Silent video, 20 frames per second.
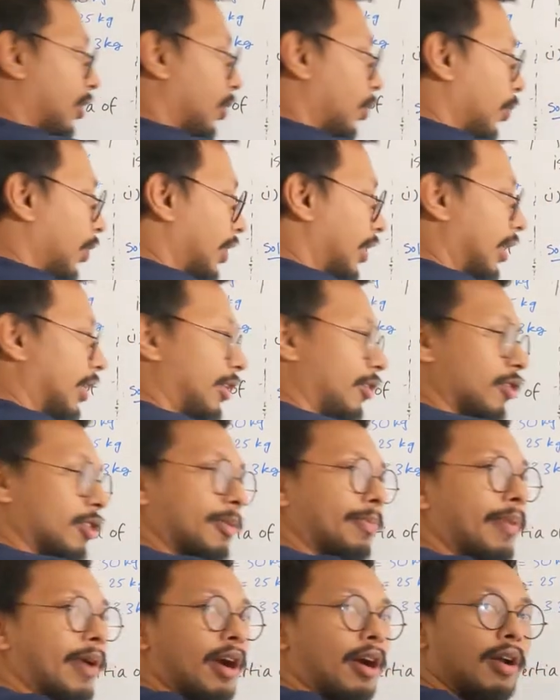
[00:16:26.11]
we can use
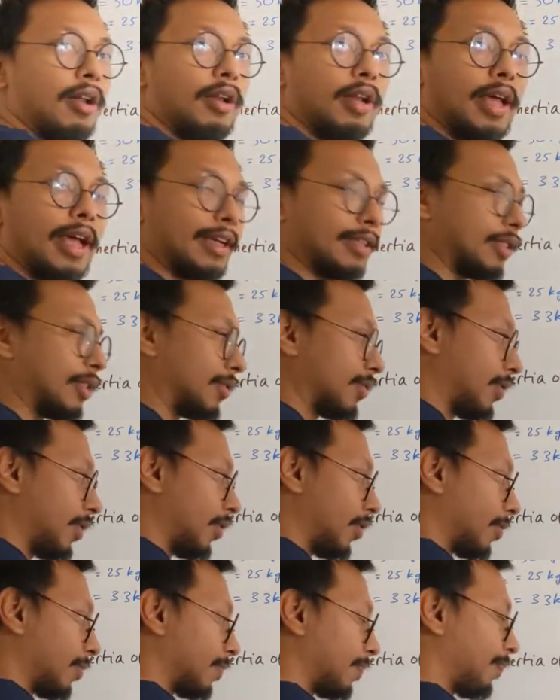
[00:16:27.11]
parallel axis
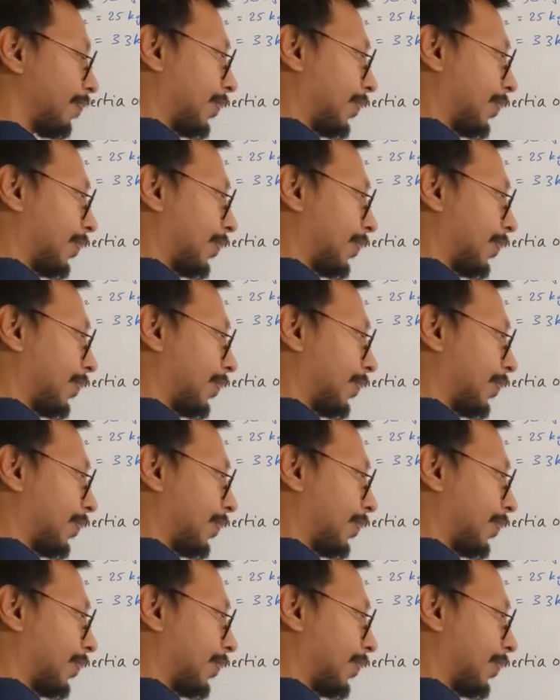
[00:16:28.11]
theorem.